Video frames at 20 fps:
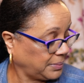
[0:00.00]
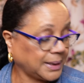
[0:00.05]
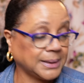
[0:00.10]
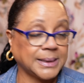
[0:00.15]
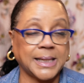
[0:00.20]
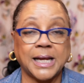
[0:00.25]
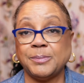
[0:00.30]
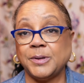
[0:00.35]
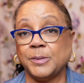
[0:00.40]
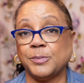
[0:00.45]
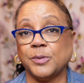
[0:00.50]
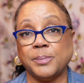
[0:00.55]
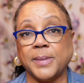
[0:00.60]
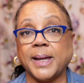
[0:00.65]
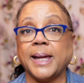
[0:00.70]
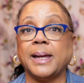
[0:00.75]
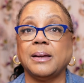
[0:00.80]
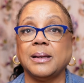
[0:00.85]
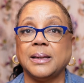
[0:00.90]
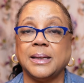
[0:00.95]
a lot of people
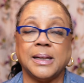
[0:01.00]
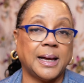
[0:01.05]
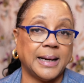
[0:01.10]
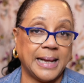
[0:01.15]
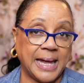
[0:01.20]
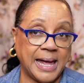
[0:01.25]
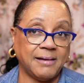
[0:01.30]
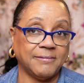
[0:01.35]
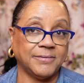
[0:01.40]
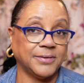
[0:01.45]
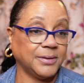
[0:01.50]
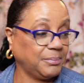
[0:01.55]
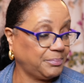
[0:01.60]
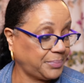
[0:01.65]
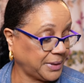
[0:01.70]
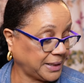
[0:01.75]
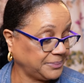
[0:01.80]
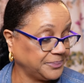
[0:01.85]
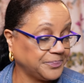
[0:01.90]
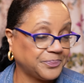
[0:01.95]
may not have them,
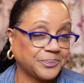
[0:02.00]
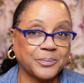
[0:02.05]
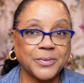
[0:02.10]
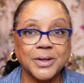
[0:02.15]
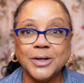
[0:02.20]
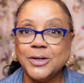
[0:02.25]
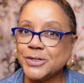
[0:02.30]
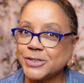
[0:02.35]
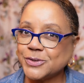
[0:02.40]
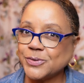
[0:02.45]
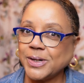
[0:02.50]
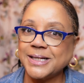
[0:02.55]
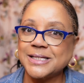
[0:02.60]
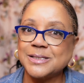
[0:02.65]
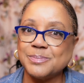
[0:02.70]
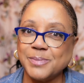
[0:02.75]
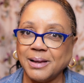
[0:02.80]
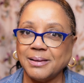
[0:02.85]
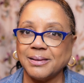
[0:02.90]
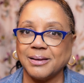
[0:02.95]
but you should try to
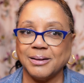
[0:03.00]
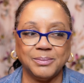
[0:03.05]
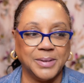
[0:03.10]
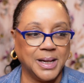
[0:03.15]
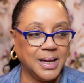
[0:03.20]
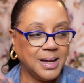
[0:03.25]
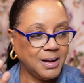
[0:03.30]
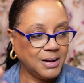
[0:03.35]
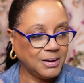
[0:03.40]
smell them